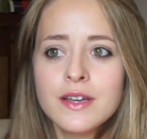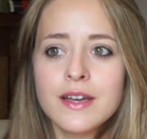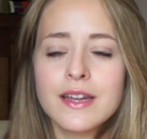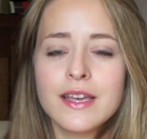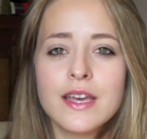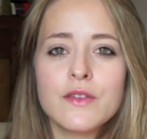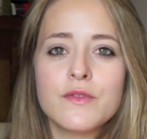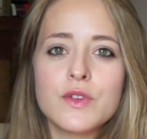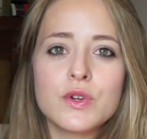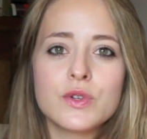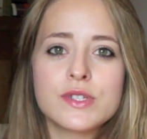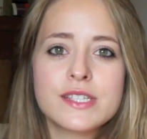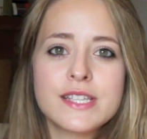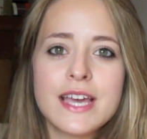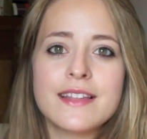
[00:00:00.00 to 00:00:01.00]
going to give
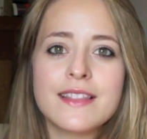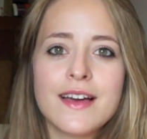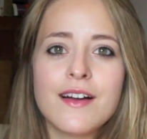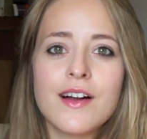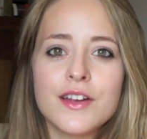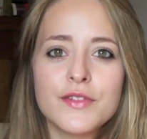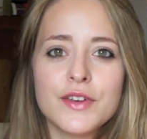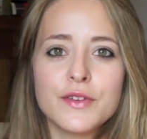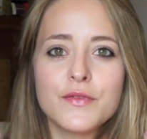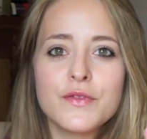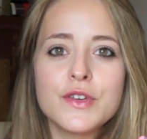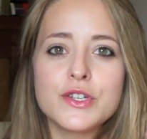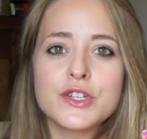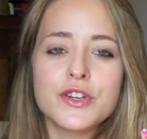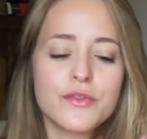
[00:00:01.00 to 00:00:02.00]
your skin that kind of
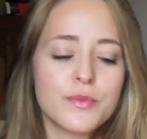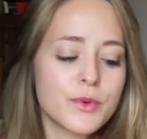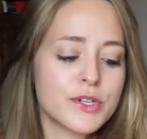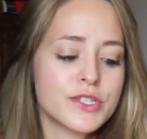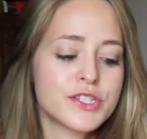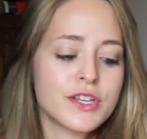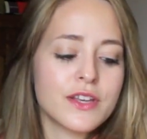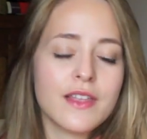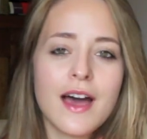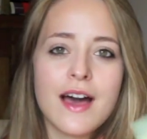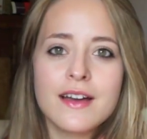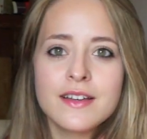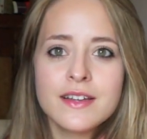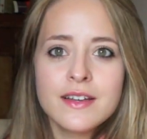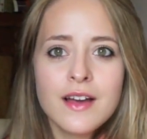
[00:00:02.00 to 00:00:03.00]
infusion of moisture
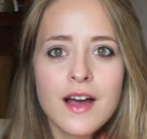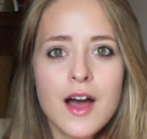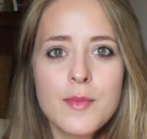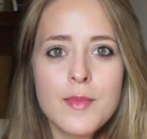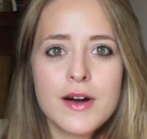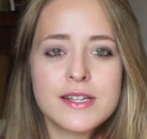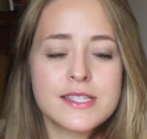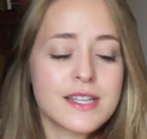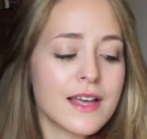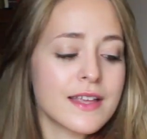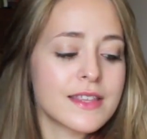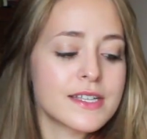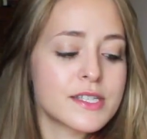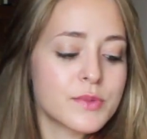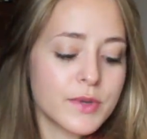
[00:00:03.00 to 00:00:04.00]
that a mask
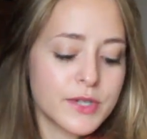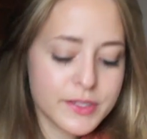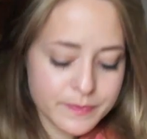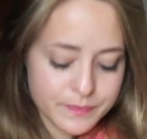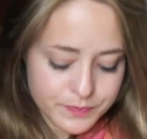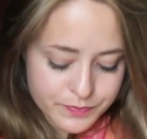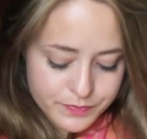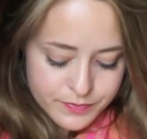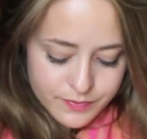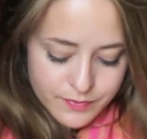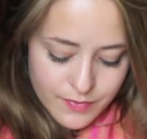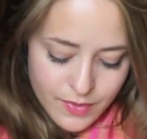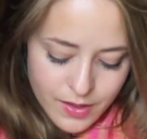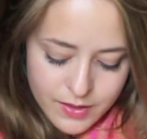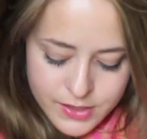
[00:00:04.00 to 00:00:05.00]
like this would.
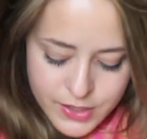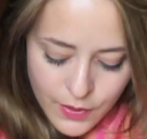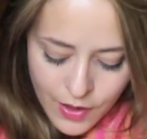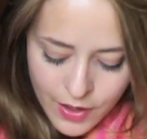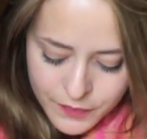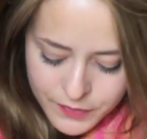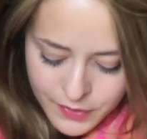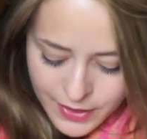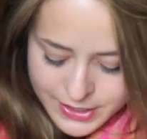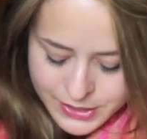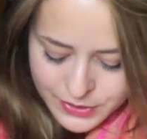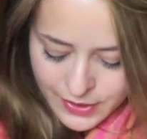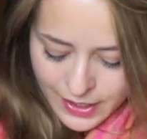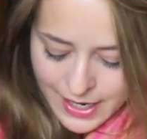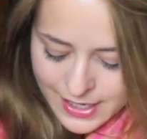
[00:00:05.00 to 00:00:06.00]
So after I
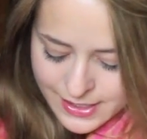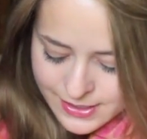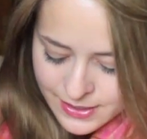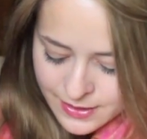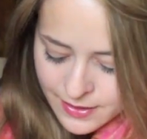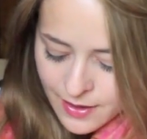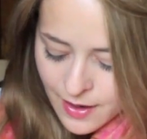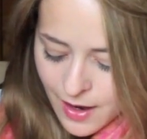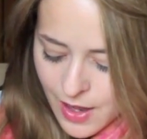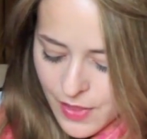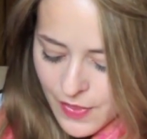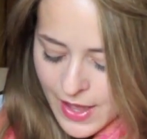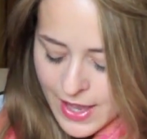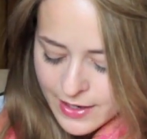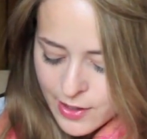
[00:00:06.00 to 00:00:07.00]
do that,
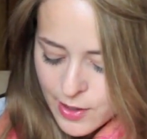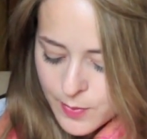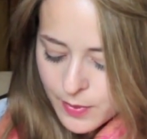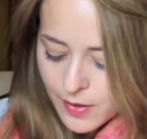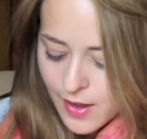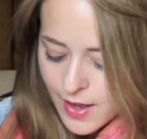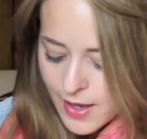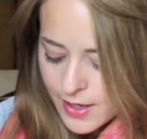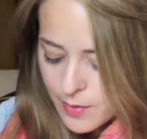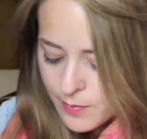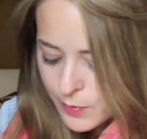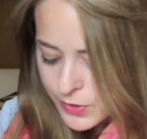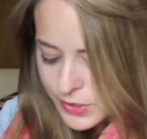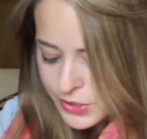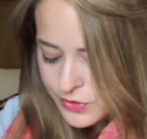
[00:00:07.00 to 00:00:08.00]
I then apply
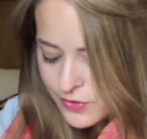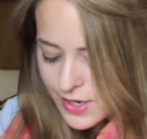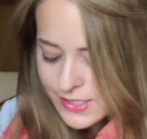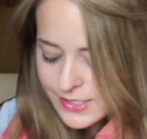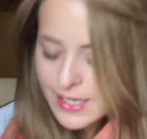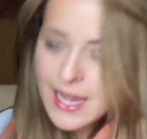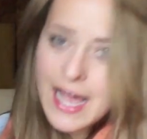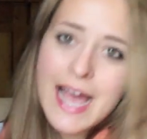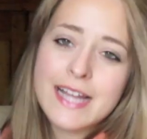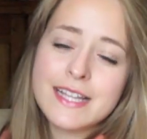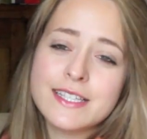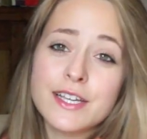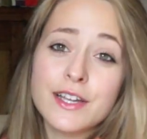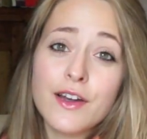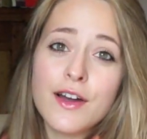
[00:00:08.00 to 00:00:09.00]
a moisturiser
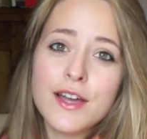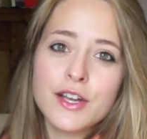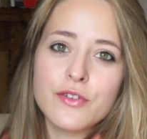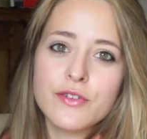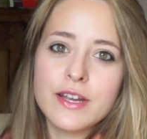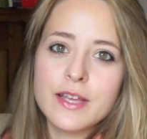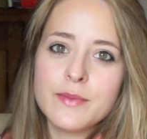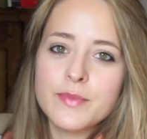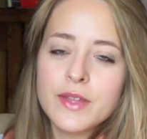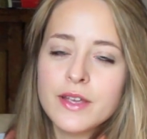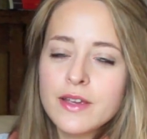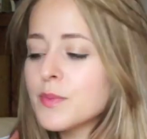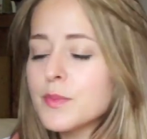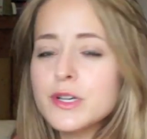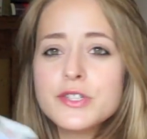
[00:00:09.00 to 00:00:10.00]
and an eye cream.
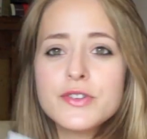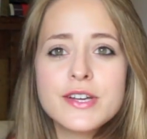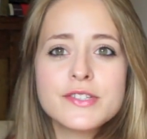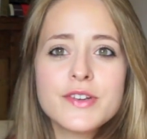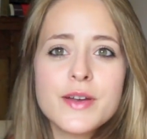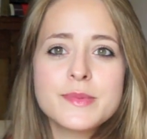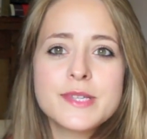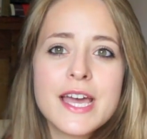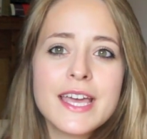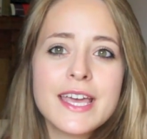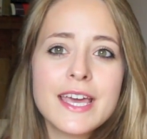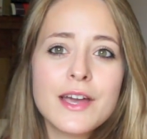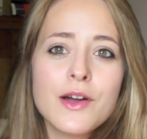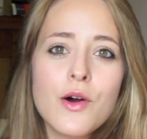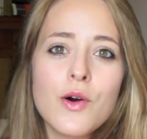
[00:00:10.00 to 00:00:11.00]
The moisturiser I'm
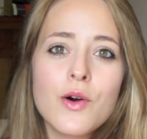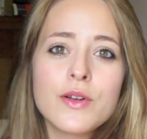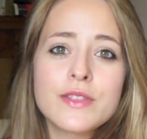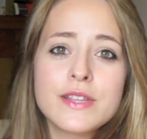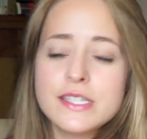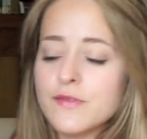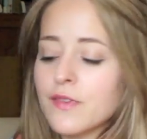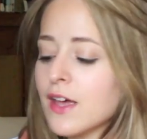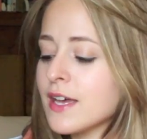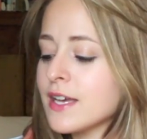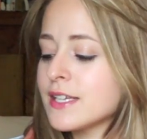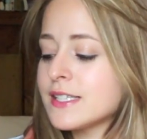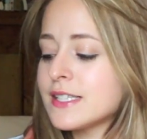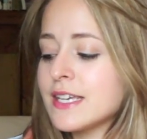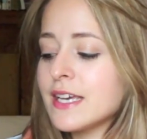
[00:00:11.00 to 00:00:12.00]
taking on this
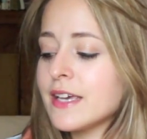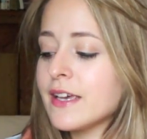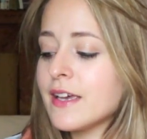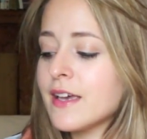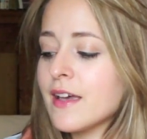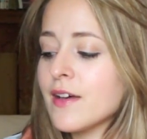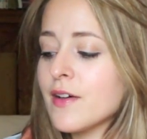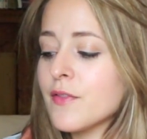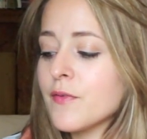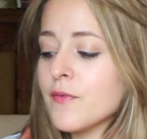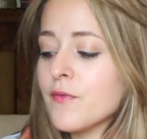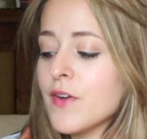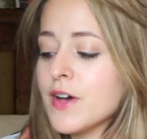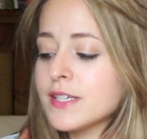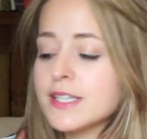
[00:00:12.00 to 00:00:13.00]
flight is the
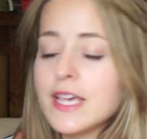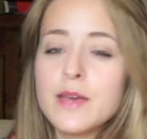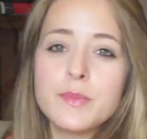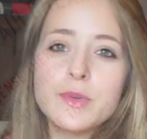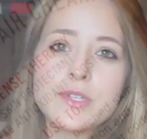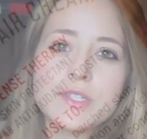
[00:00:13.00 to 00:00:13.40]
First Aid